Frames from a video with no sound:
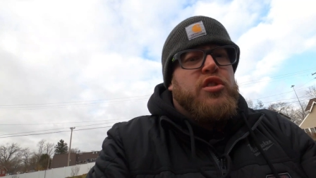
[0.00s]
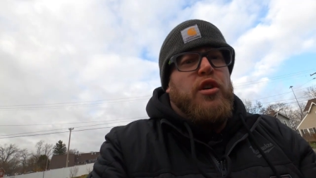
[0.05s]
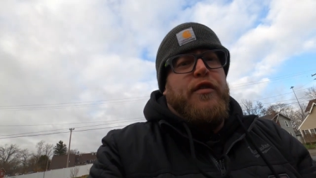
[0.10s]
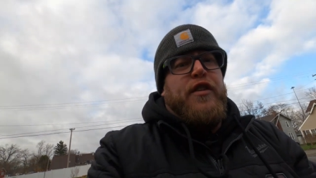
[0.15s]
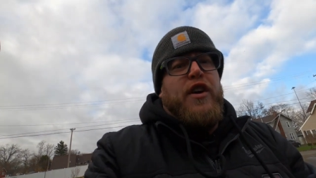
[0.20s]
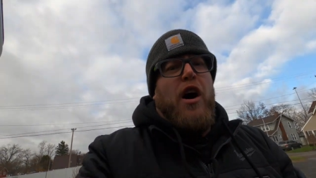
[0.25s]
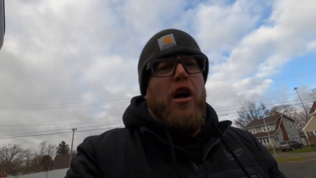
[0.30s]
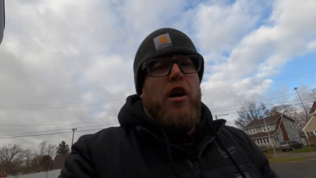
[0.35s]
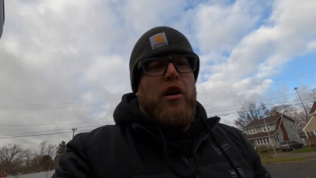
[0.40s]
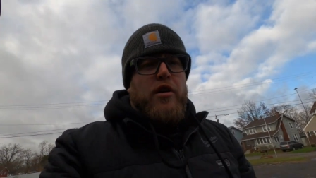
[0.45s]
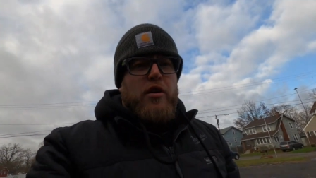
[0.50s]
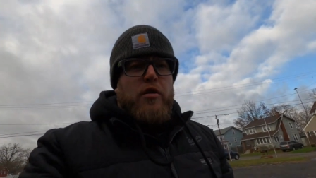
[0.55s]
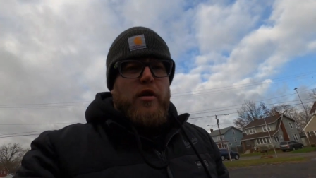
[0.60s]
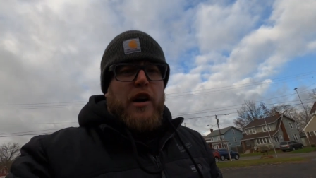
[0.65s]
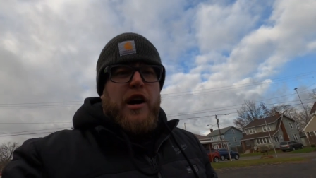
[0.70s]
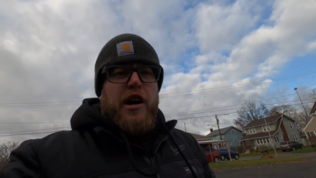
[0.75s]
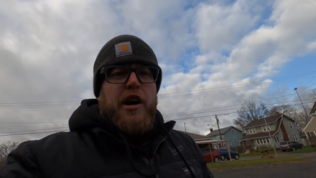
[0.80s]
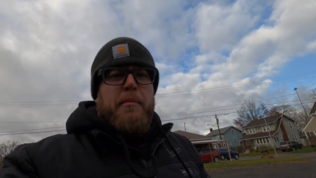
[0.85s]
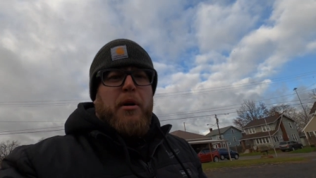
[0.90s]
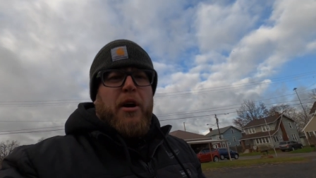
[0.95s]
So if y'all are doing
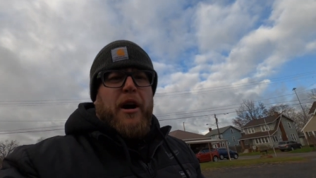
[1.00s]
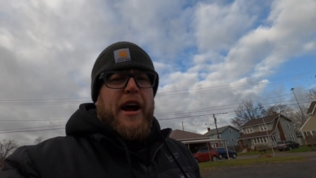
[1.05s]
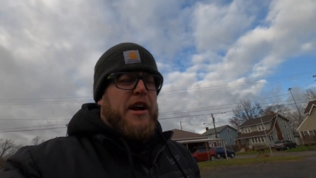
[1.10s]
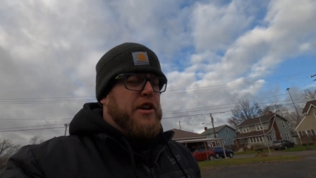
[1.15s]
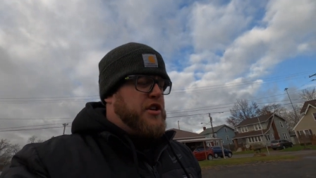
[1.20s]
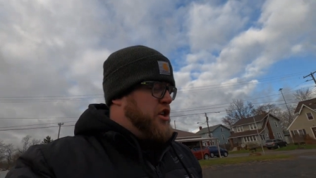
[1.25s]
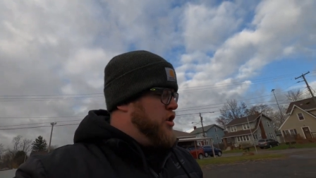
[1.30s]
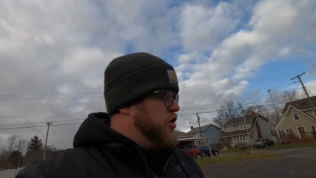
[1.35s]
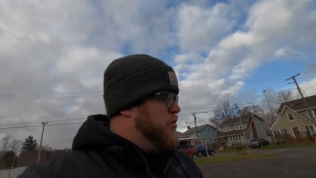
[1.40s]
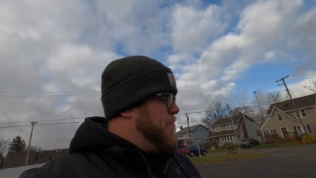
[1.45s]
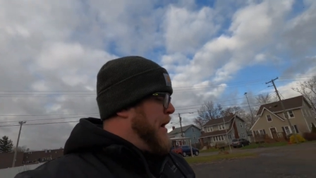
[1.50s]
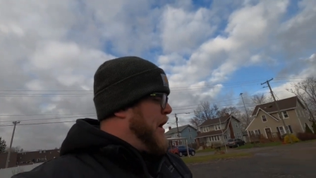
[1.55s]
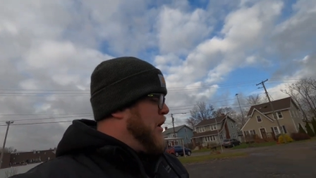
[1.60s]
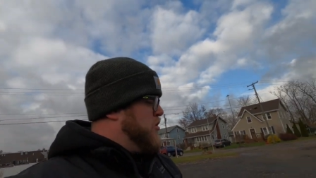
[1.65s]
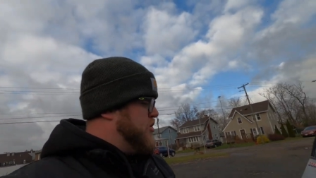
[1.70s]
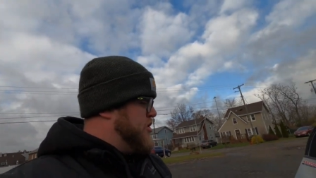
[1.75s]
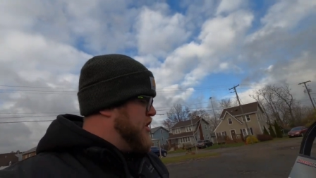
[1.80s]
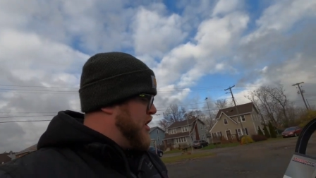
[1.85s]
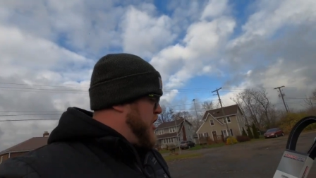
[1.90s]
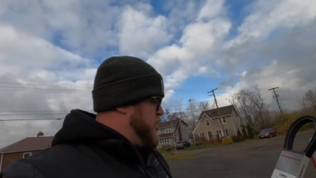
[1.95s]
a Hummer H2
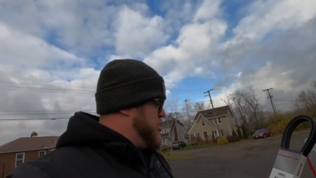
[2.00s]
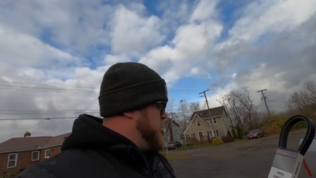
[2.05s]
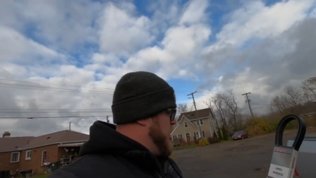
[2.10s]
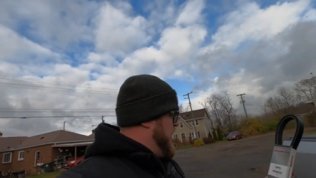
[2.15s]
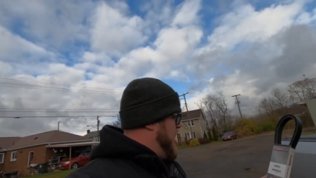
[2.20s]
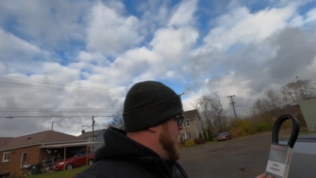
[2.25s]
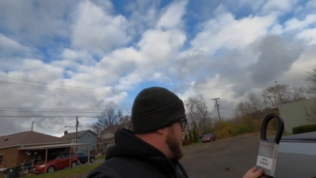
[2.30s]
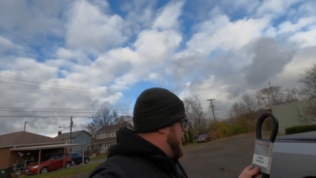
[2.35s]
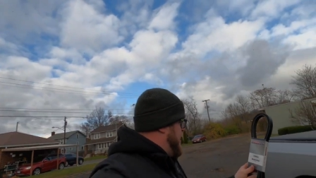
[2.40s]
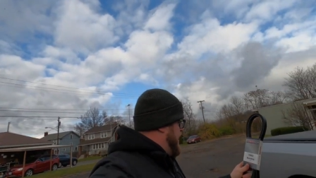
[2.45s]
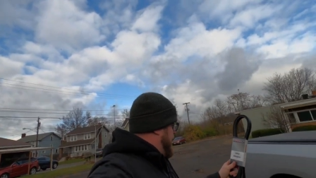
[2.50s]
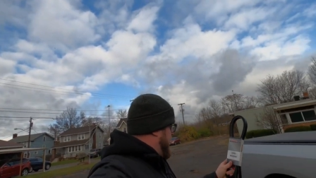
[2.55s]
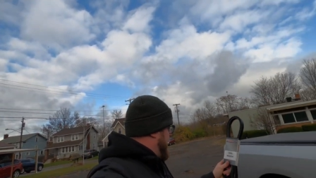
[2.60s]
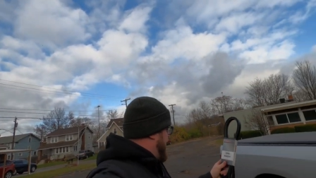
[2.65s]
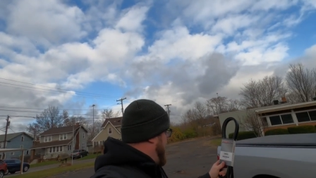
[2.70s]
belt change, you're gonna need a